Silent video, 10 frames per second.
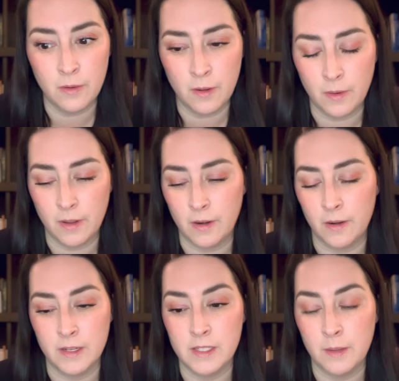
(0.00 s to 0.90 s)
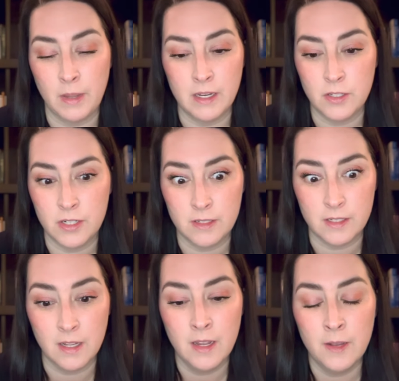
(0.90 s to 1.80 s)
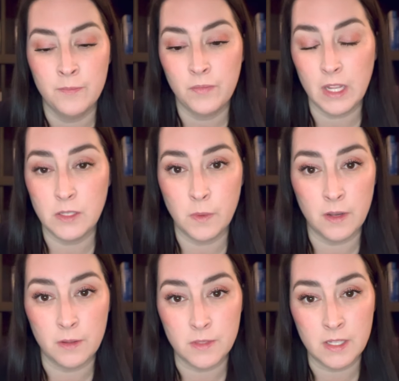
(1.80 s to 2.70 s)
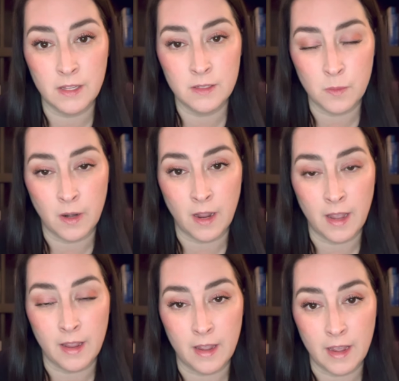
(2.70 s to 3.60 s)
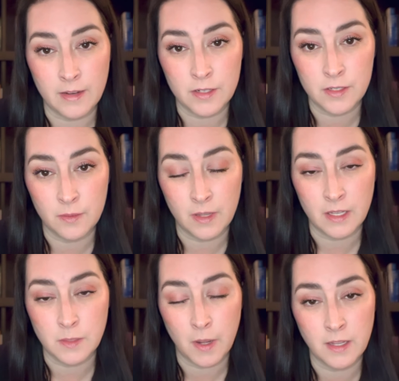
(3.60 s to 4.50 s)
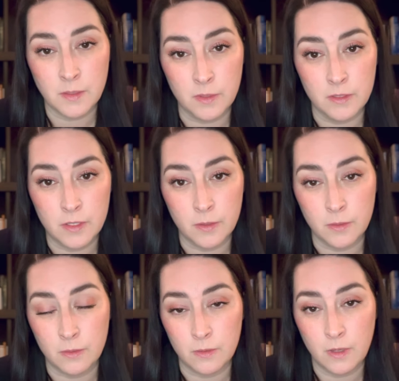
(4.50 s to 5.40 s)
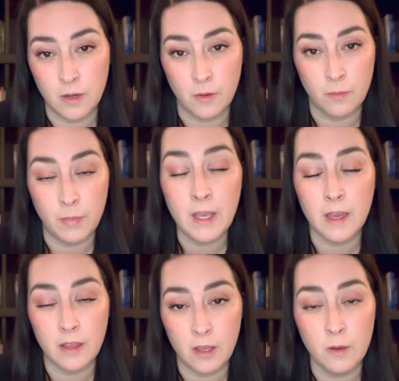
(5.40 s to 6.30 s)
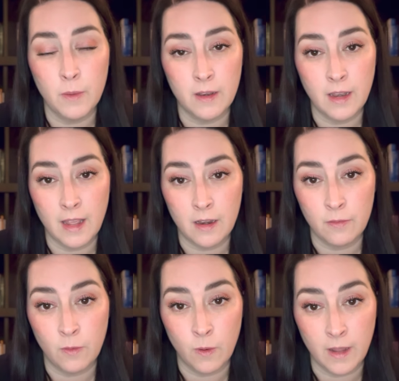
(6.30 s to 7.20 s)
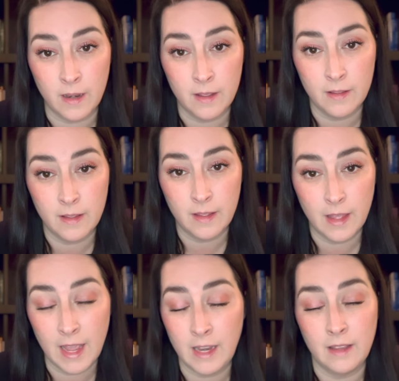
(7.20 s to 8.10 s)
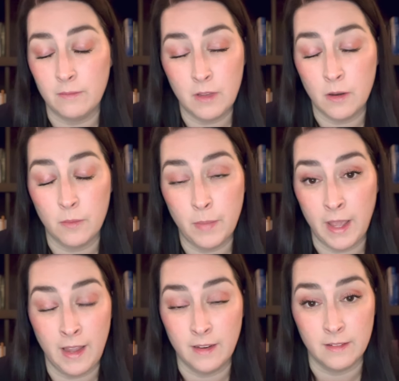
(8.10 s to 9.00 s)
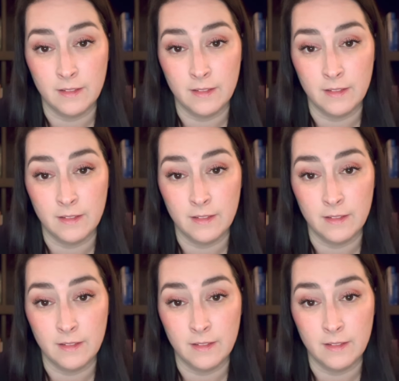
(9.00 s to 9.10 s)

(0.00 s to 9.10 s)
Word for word: know are going to hurt us. I mean, it's just, it's one of those things where I, I just don't think it's possible to, you know, be a human and avoid any, you know, pain.